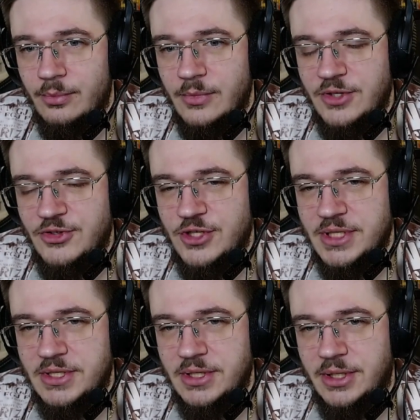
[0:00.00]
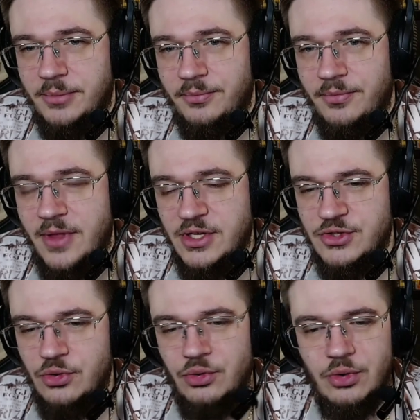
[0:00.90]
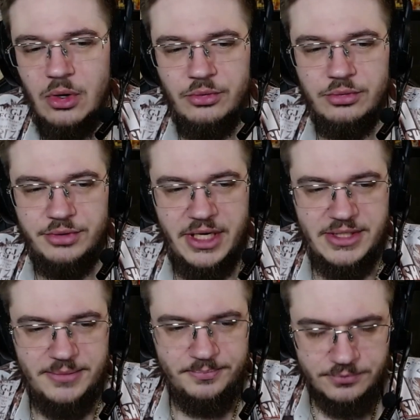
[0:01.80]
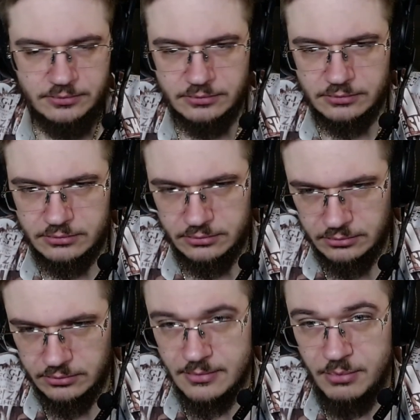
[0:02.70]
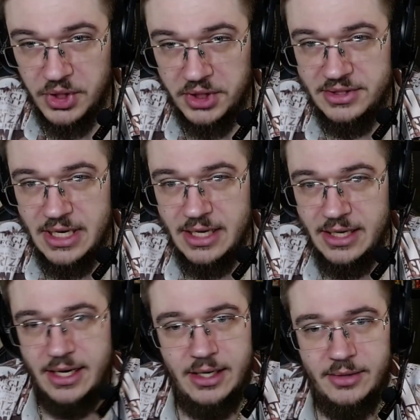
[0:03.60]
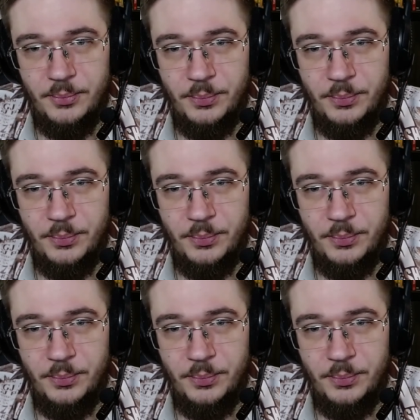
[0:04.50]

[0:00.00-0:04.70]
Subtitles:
it's just, they just don't know how to react. But yeah,